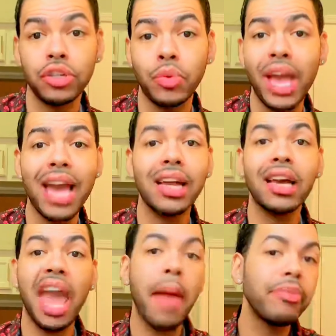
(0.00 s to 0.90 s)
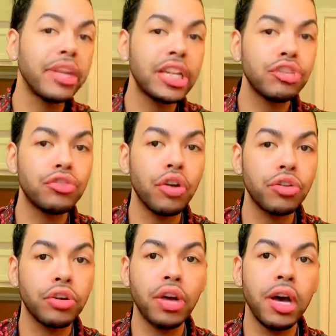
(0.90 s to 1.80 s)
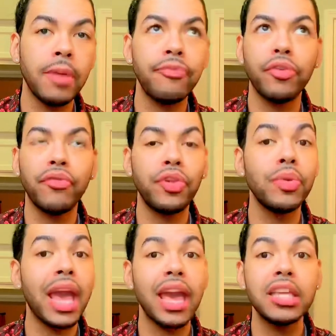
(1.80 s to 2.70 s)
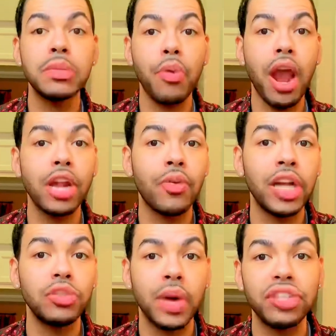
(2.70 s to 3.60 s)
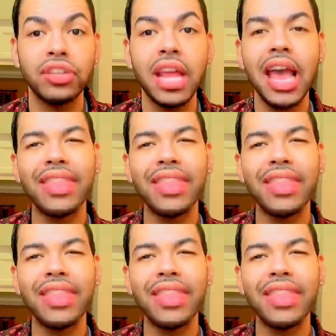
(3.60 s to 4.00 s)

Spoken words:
So we had a Kaplan instructor come for a few days prior to graduation.